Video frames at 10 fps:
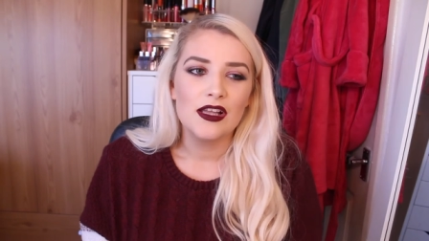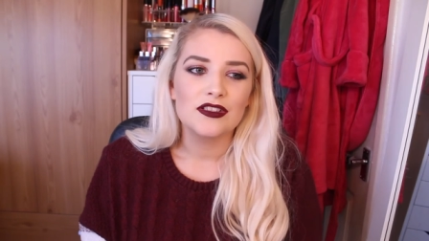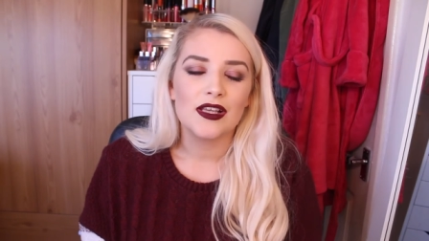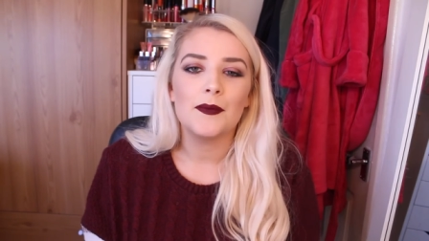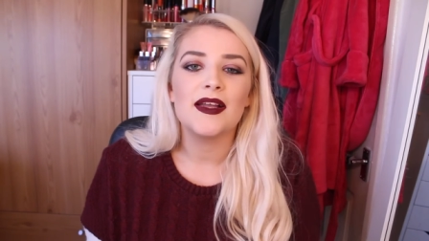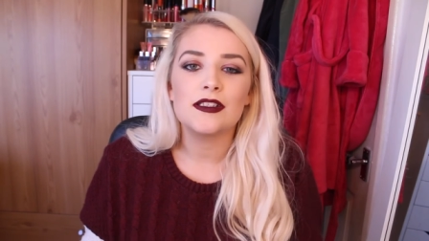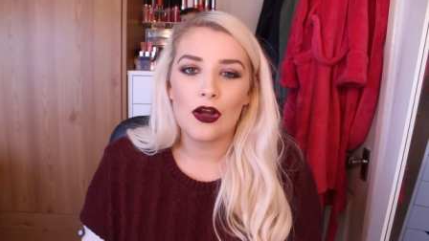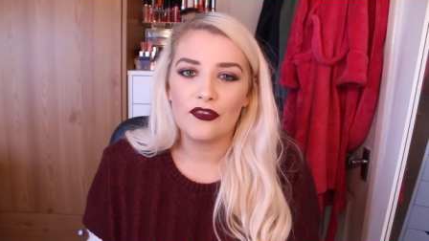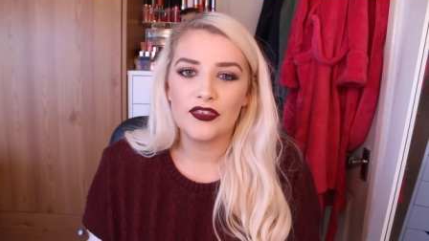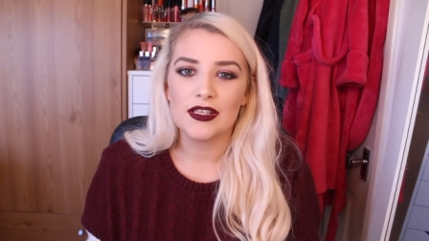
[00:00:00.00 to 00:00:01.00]
So I made it
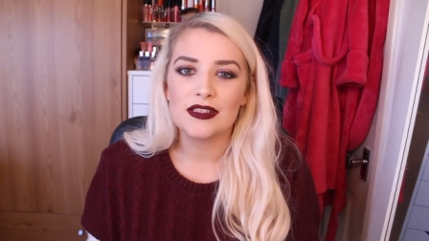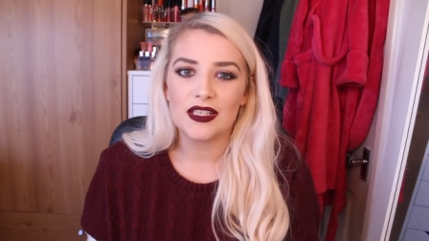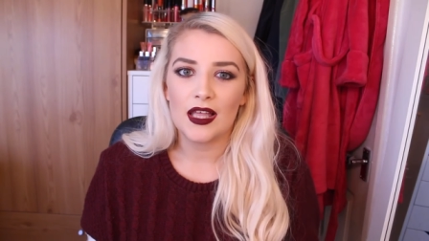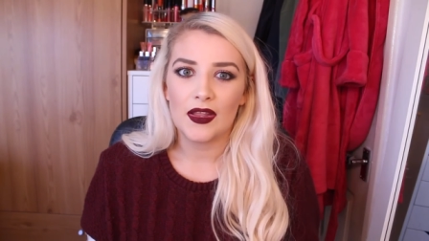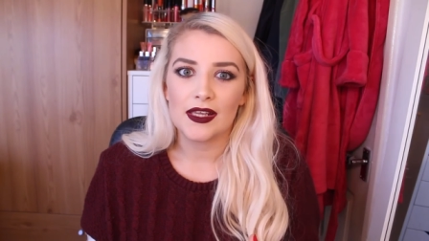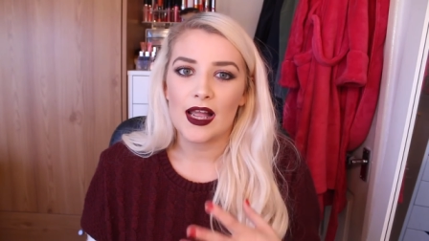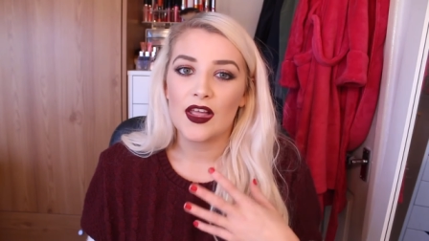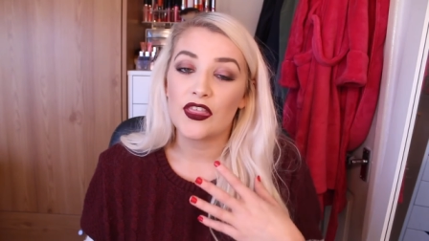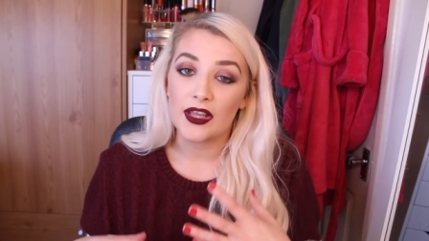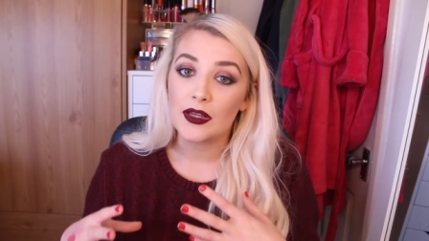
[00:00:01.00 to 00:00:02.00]
obvious that like
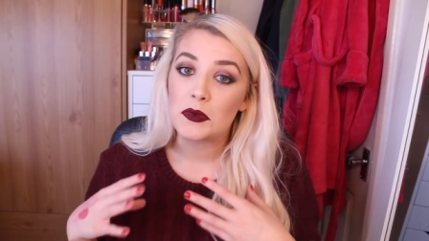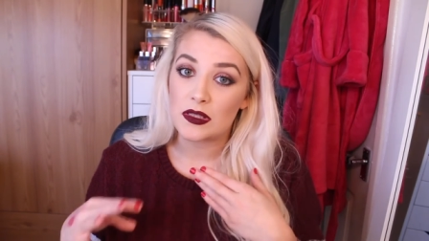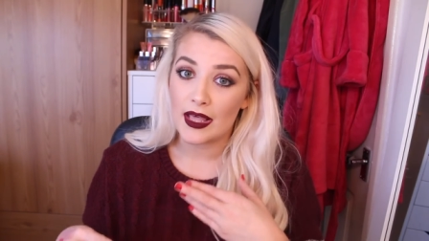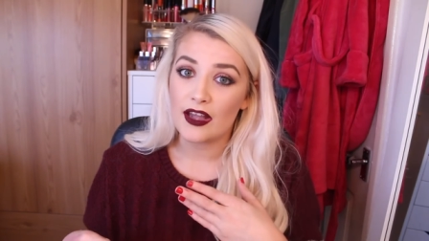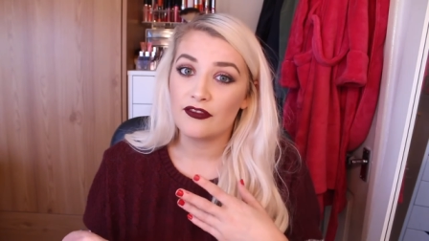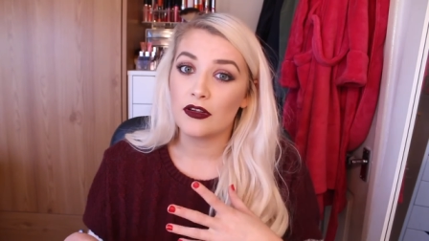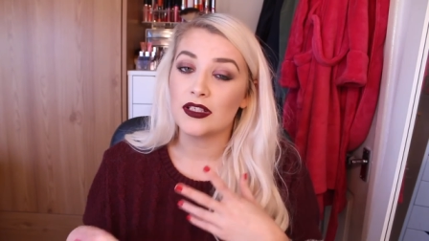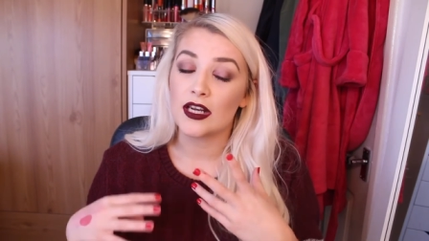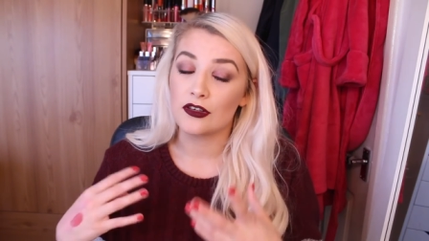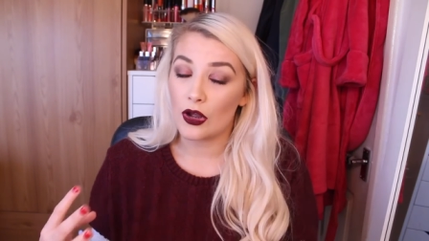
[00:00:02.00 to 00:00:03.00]
I think it was their fault
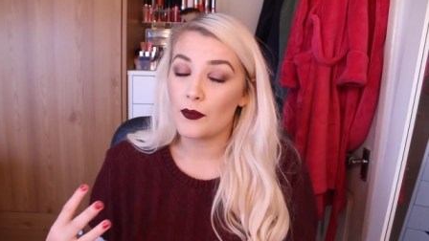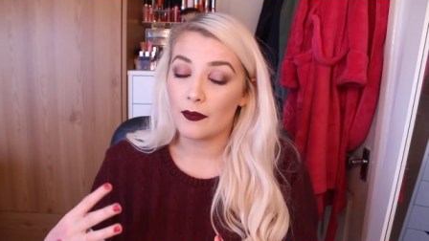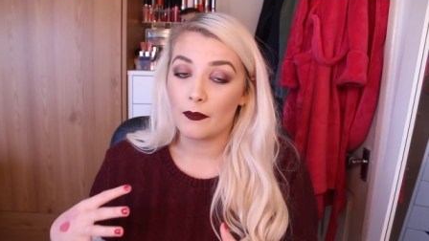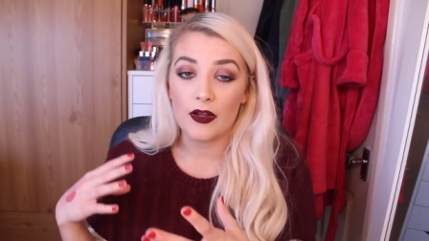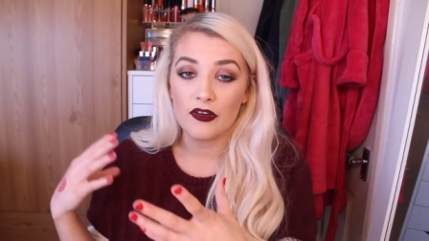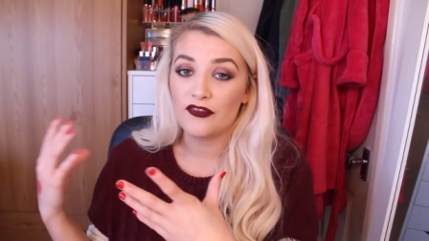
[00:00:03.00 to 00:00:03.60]
and I'm not a